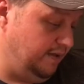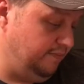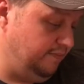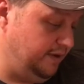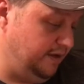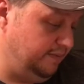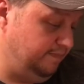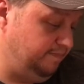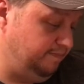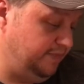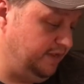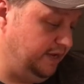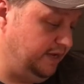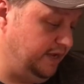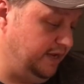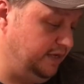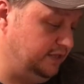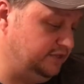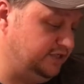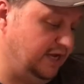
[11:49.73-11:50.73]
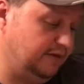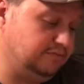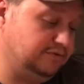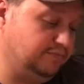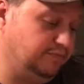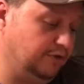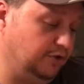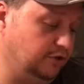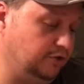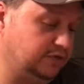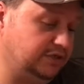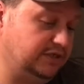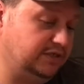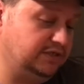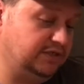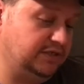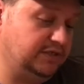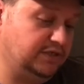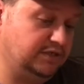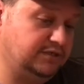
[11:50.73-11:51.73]
But again, James
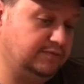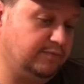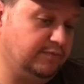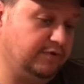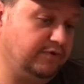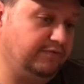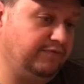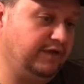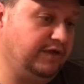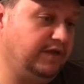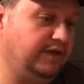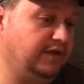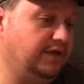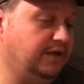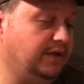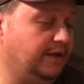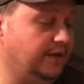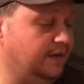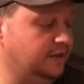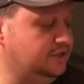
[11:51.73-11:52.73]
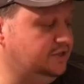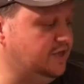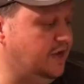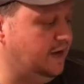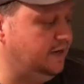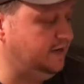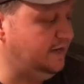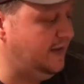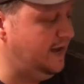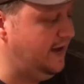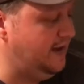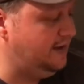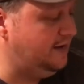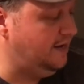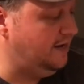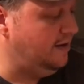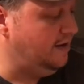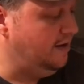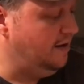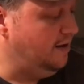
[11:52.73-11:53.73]
Belushi's in this movie. John
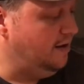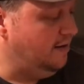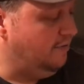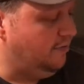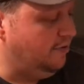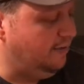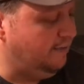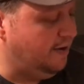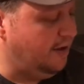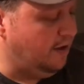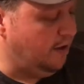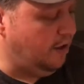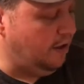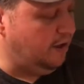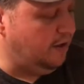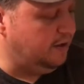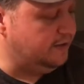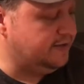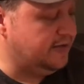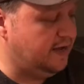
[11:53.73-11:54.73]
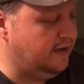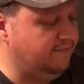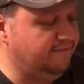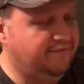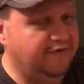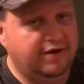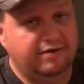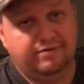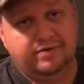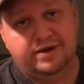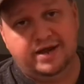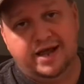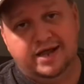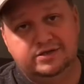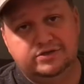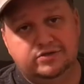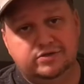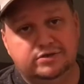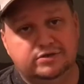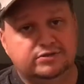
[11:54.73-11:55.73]
Candy, one of my all-time favorite
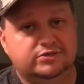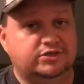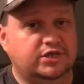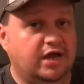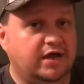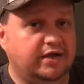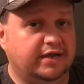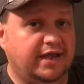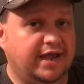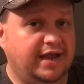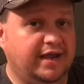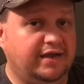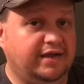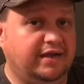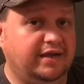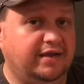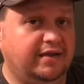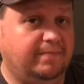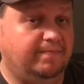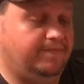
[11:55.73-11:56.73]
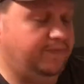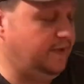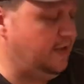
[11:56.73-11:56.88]
actors, John Candy.